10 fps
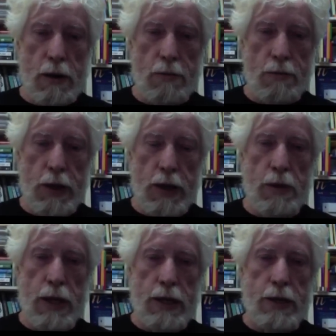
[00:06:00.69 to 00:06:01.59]
of
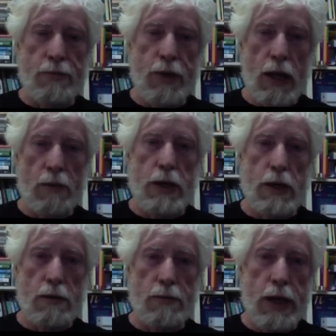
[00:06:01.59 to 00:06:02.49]
imminent
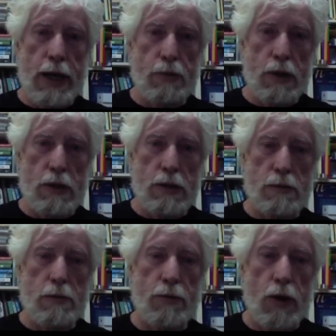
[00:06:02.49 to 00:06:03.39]
development of
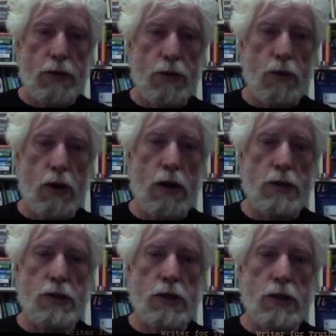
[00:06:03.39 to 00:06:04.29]
capitalism, of the
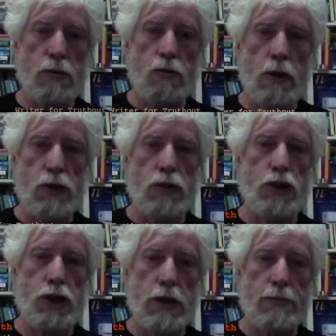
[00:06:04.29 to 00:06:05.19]
constant
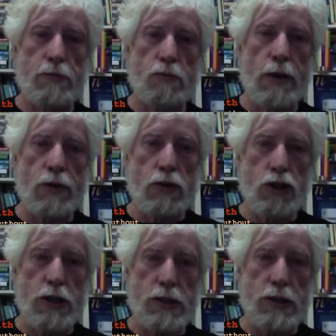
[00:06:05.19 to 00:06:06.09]

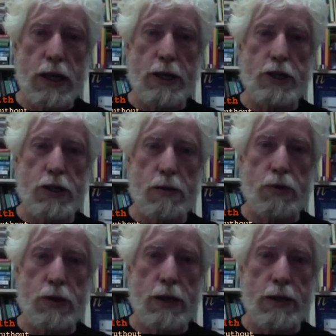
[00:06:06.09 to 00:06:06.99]
revolutionization
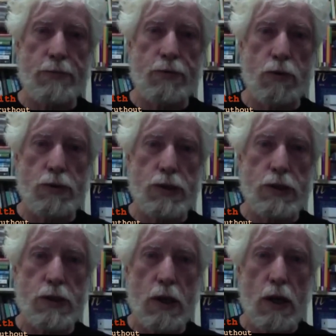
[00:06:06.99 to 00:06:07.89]
of productive
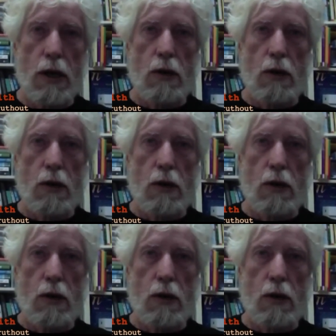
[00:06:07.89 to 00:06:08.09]
forces,